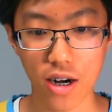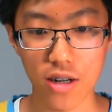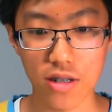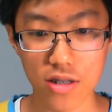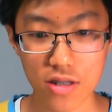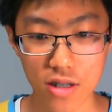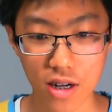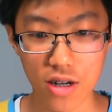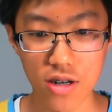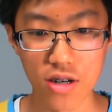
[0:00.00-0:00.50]
I
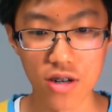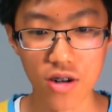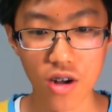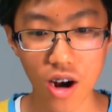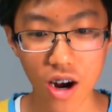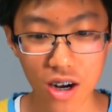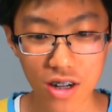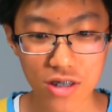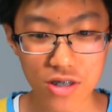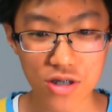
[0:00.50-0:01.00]
decide
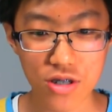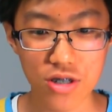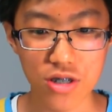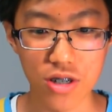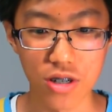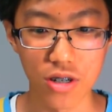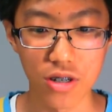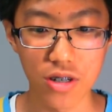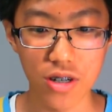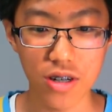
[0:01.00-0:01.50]
not to
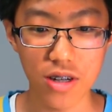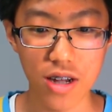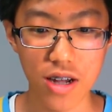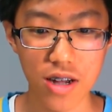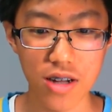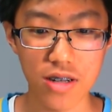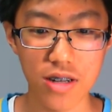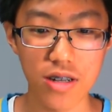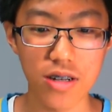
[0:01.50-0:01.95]
shield it, and